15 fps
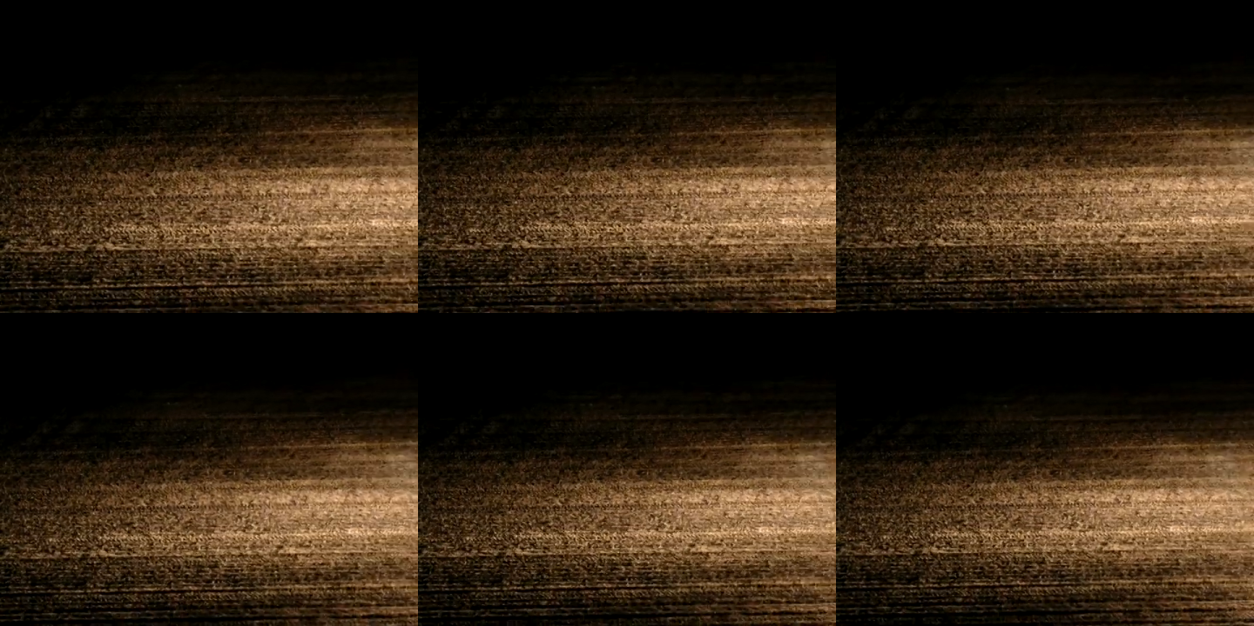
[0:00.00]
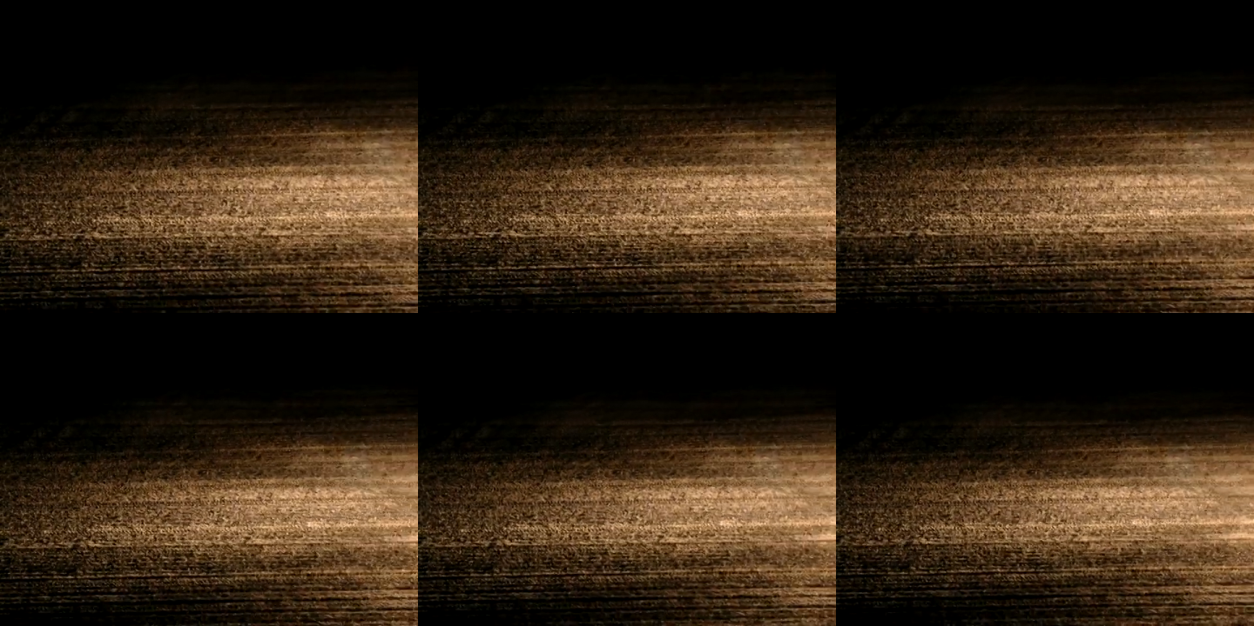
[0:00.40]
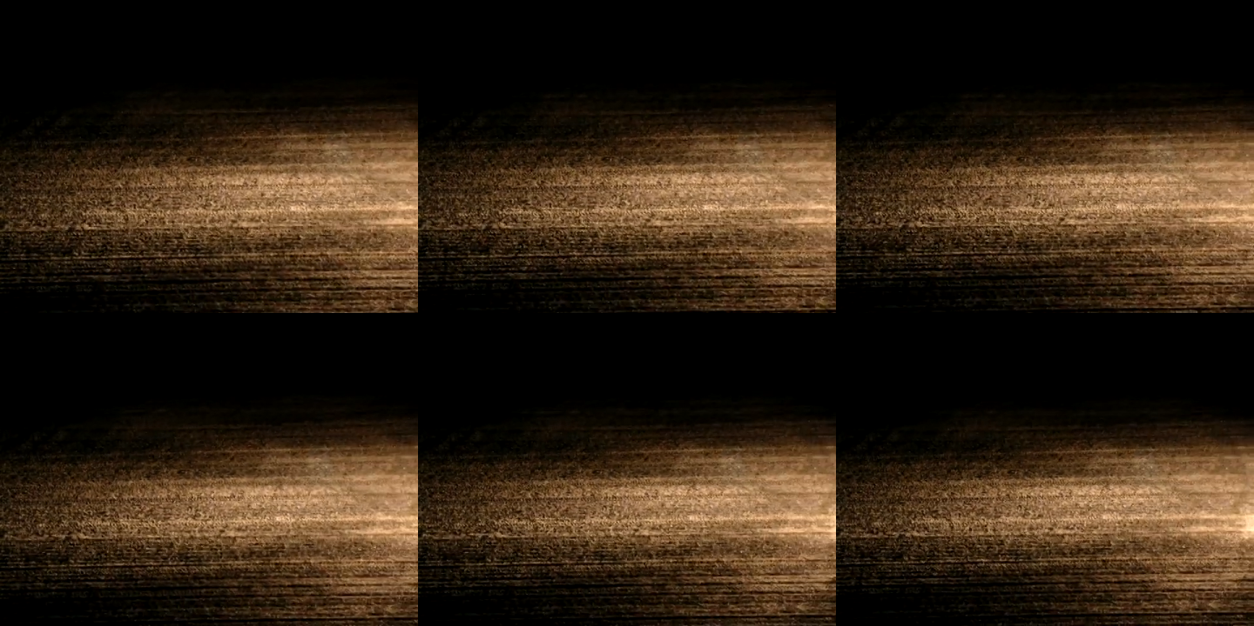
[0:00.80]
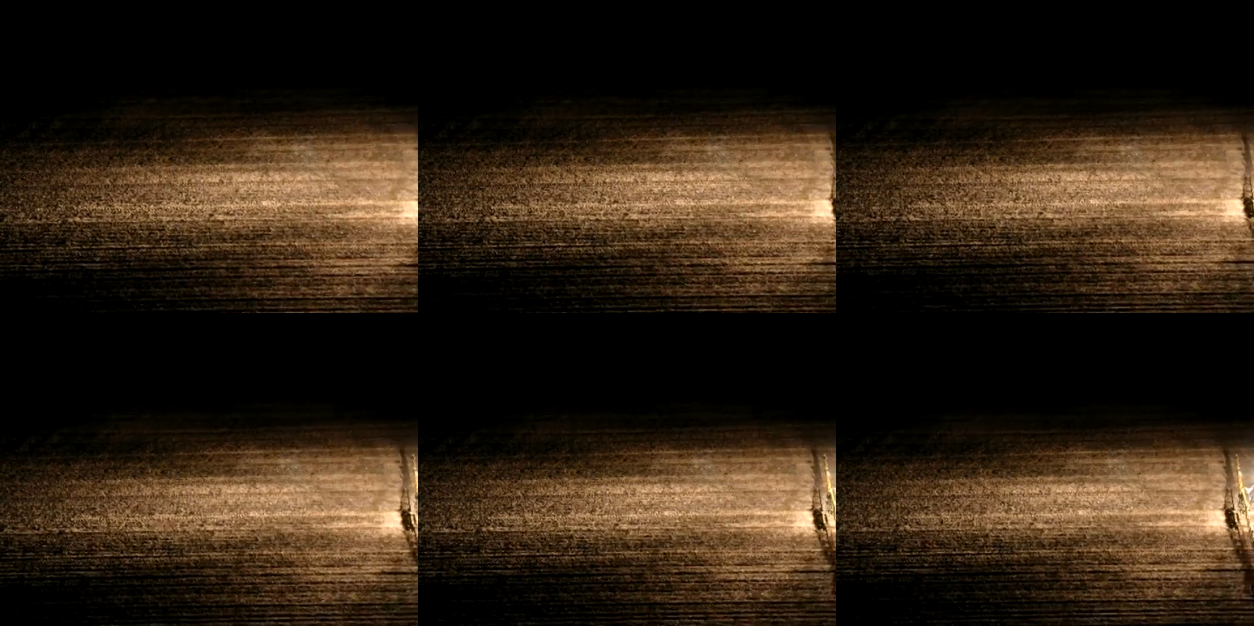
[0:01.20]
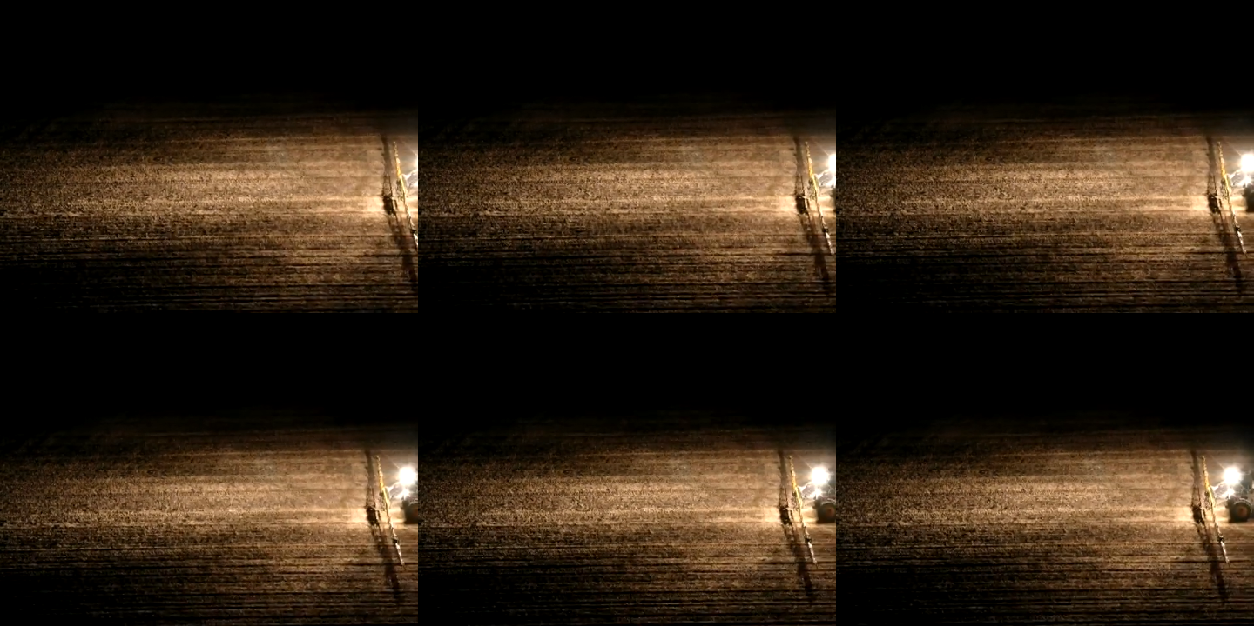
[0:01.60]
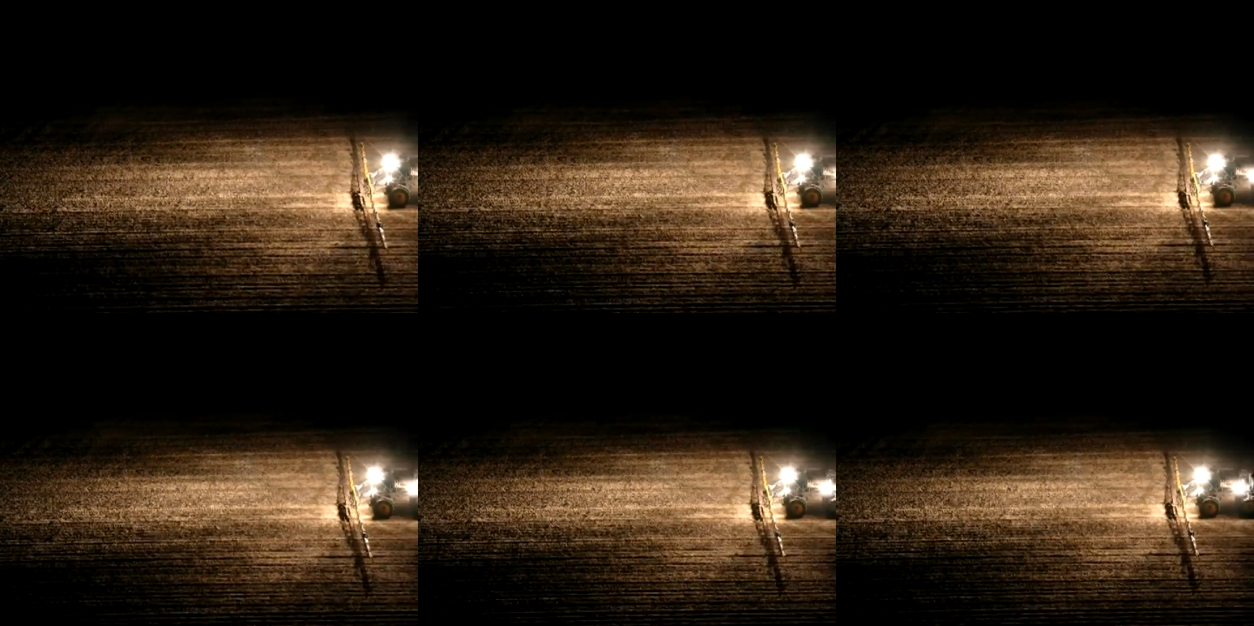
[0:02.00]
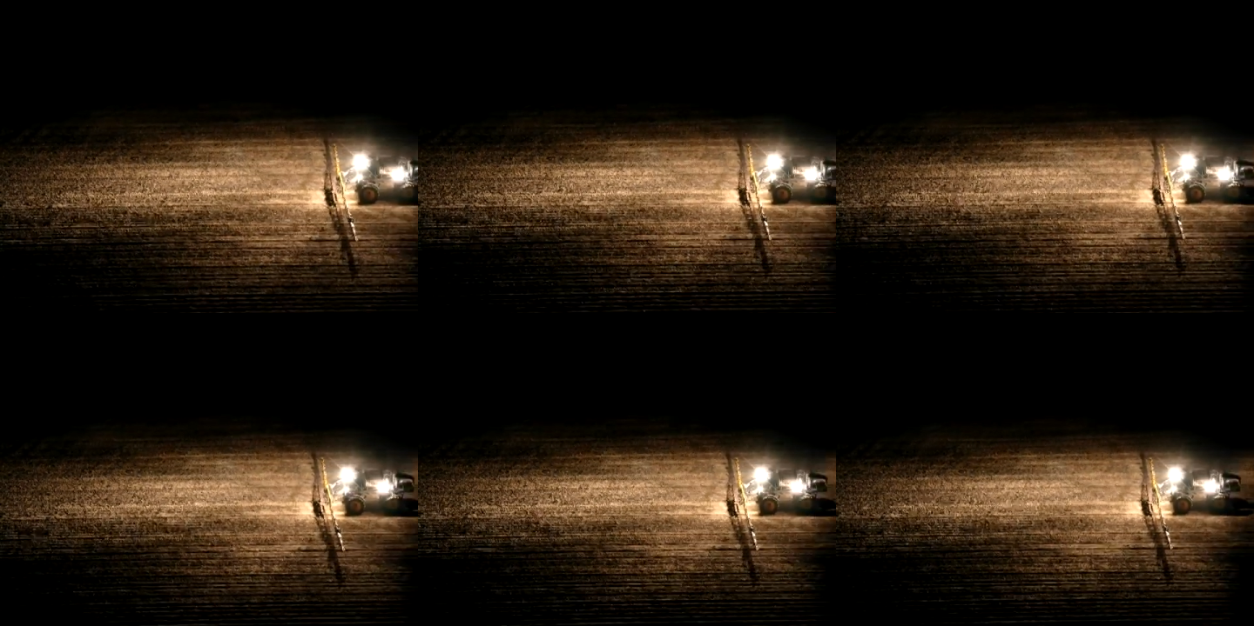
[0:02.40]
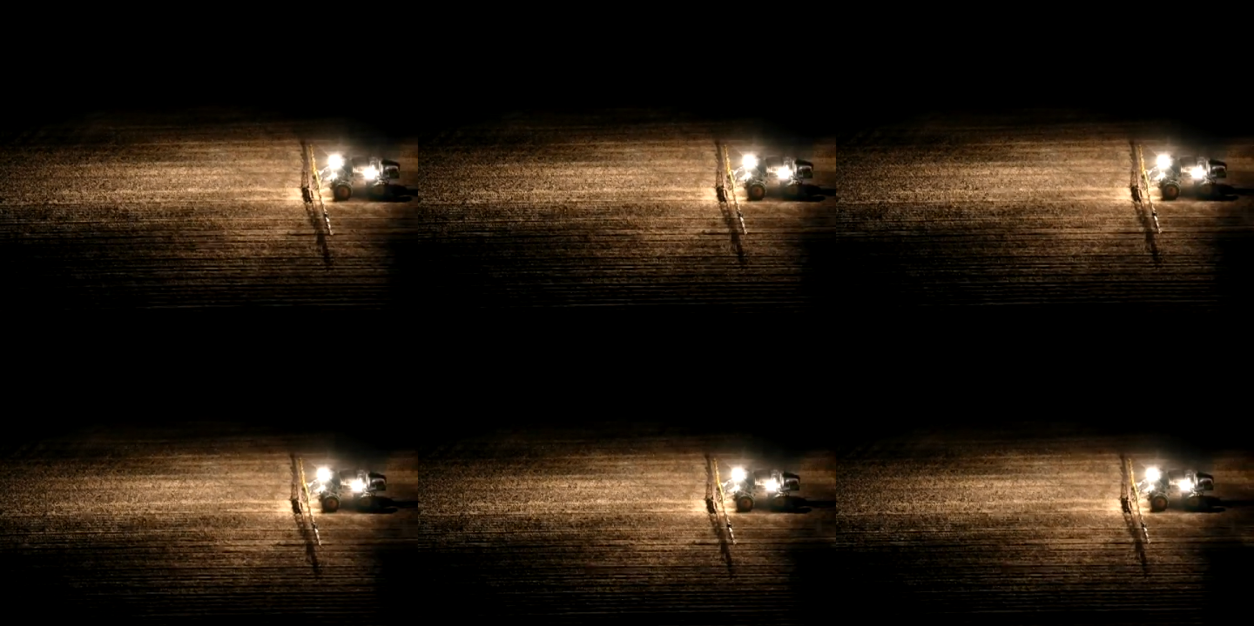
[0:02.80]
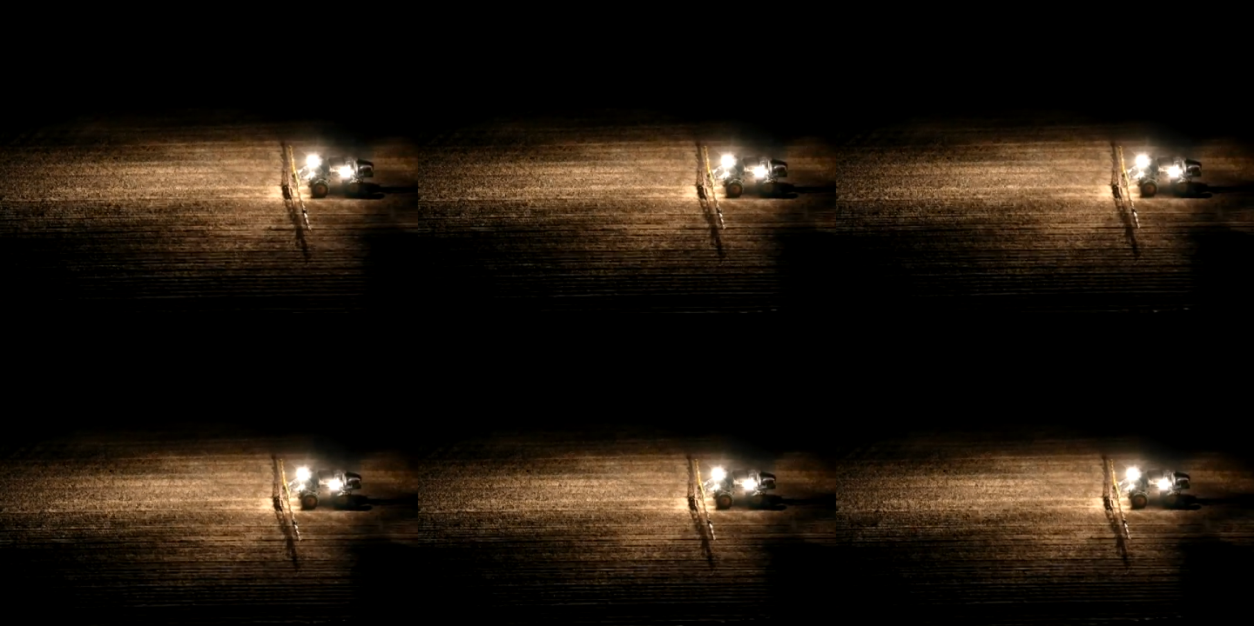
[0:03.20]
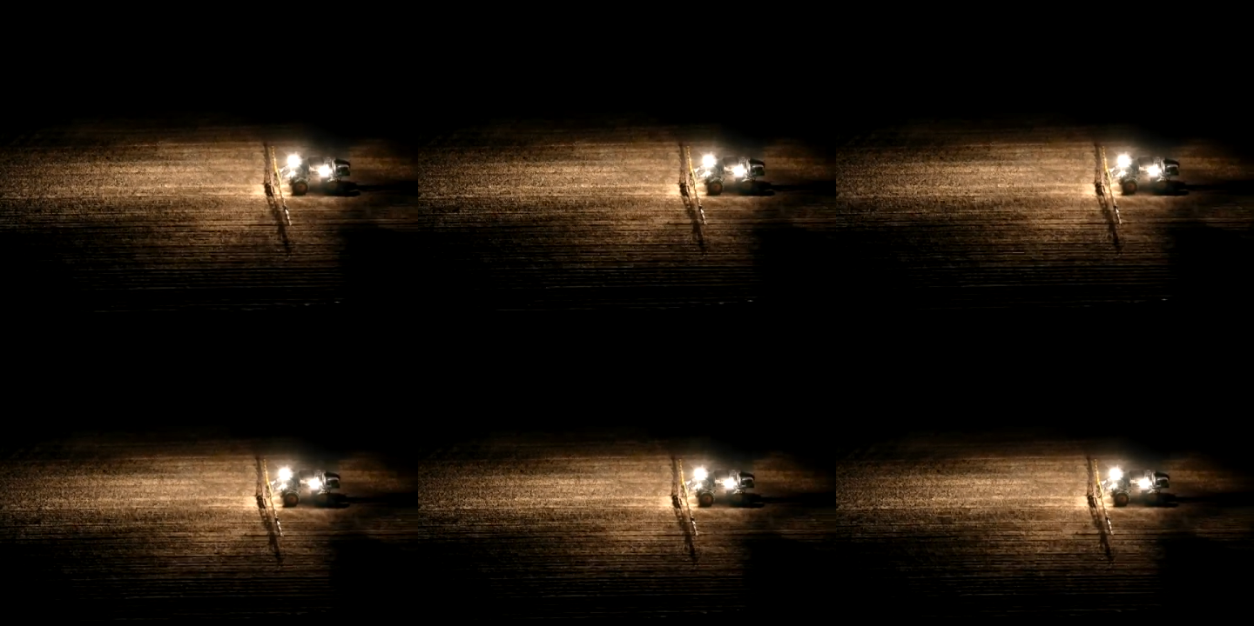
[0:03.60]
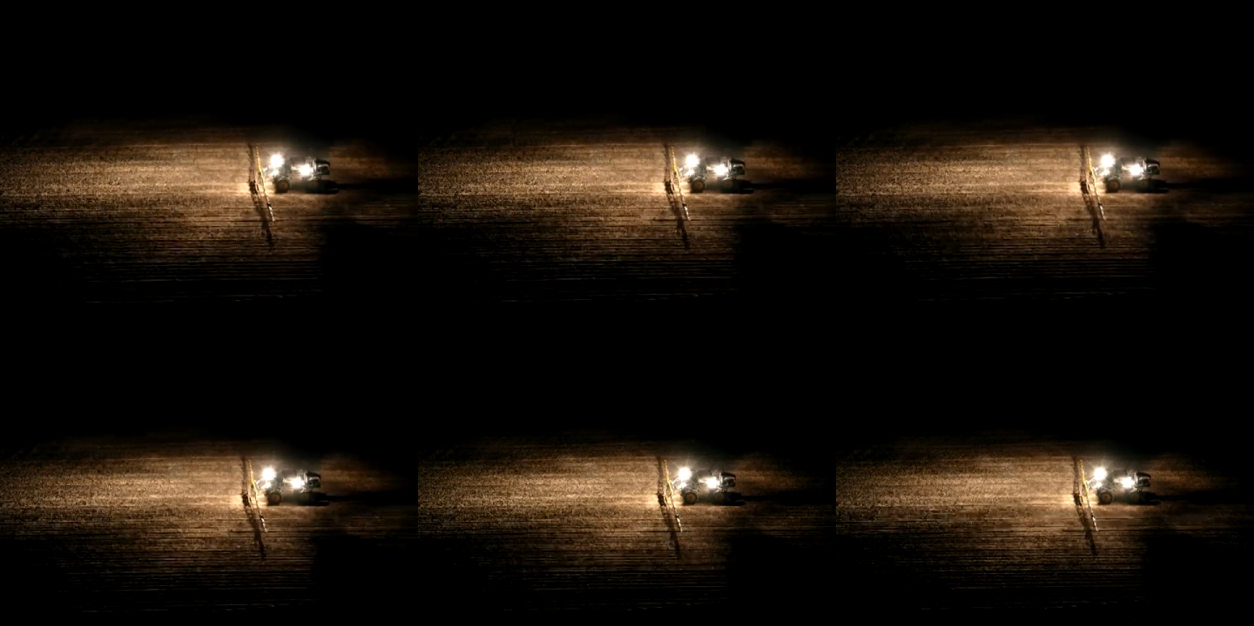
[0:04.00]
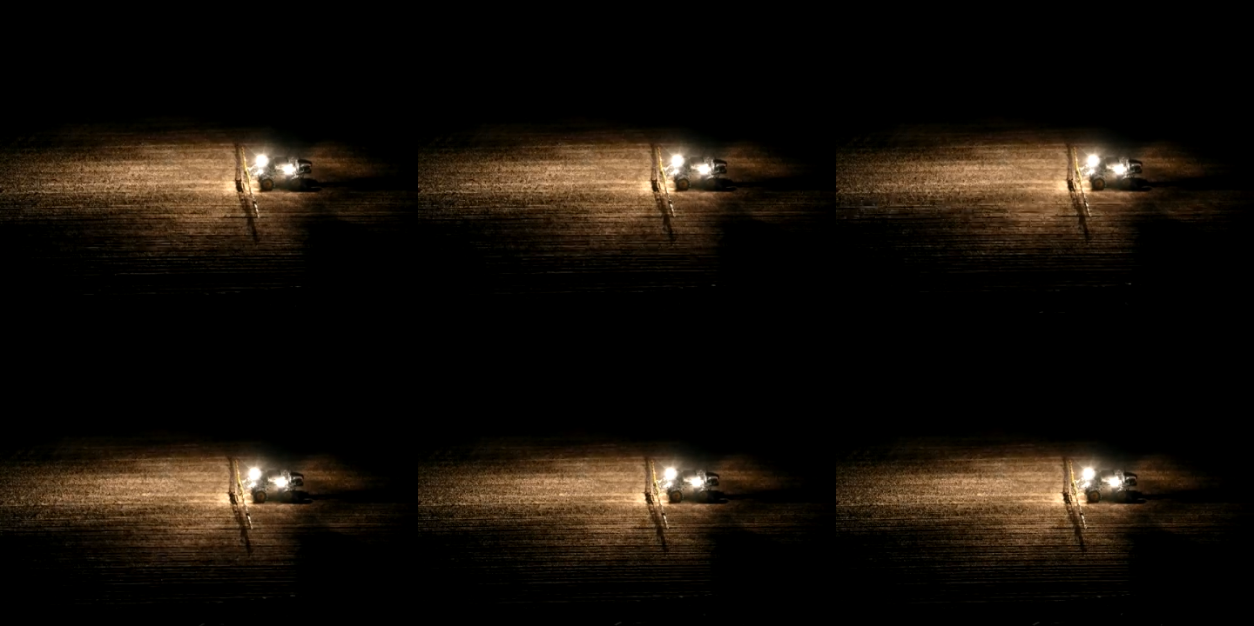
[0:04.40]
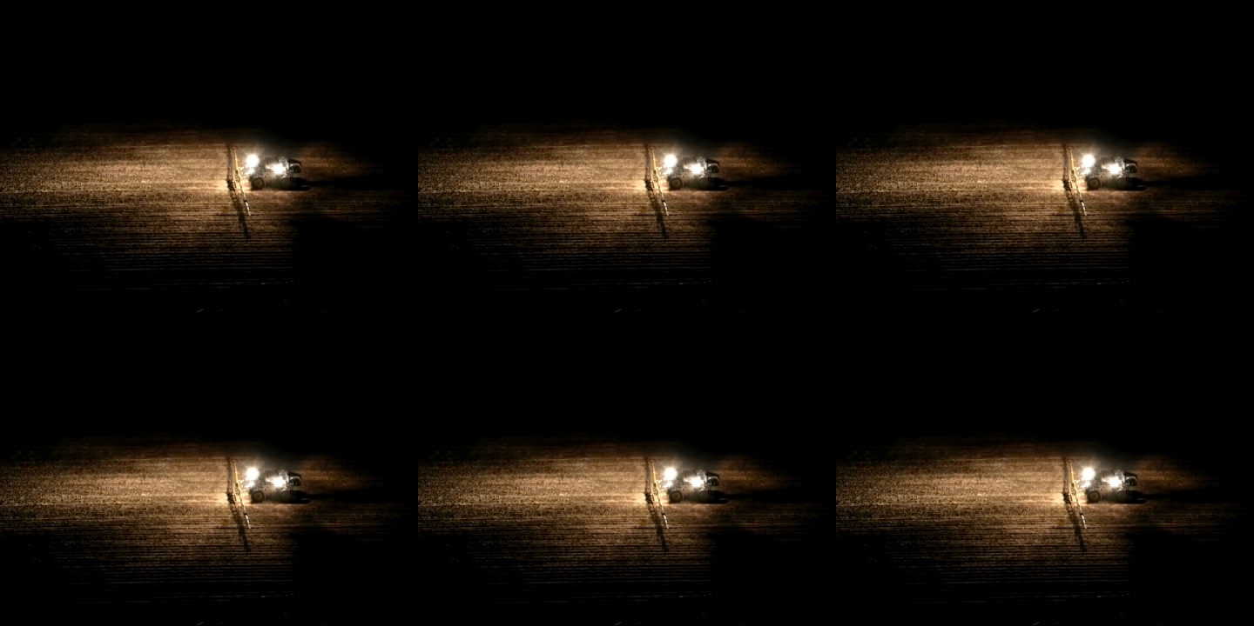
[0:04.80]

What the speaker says: No face is visible, so there are no lips to read.